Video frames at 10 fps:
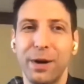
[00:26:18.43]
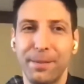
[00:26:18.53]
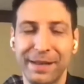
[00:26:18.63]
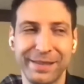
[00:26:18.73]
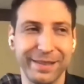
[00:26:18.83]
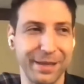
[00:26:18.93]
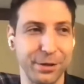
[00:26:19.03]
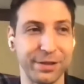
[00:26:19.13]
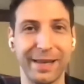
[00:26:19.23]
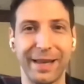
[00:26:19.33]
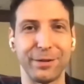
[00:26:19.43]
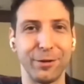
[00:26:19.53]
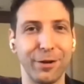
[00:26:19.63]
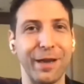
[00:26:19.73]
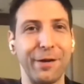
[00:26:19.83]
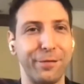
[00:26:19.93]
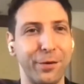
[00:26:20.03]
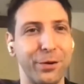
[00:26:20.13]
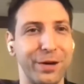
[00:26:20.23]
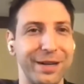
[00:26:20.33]
where basically you're just saying, looking
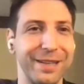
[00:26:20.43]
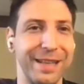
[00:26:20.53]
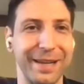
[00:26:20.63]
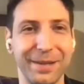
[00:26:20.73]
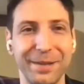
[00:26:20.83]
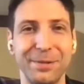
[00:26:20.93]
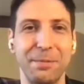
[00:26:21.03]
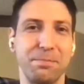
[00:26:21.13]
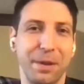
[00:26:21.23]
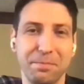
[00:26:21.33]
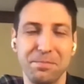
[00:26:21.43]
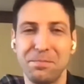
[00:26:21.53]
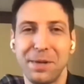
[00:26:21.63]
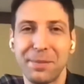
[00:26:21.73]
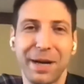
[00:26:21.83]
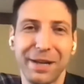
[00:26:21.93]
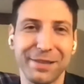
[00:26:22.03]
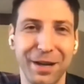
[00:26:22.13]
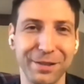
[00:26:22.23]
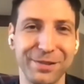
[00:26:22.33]
for like minimize
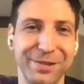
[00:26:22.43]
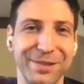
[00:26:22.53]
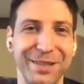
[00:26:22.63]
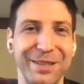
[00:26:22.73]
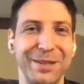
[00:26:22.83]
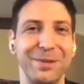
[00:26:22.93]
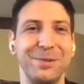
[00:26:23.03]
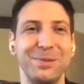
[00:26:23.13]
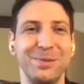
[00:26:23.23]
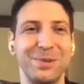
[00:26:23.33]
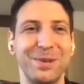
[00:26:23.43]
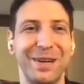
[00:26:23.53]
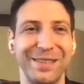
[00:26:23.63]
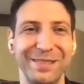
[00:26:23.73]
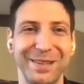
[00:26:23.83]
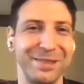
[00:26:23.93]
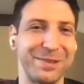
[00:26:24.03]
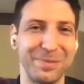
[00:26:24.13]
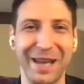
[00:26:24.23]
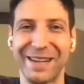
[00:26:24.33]
loss, on
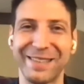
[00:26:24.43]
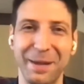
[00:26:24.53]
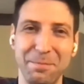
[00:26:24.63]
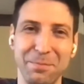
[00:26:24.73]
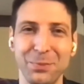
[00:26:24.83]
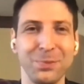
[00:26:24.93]
some data set,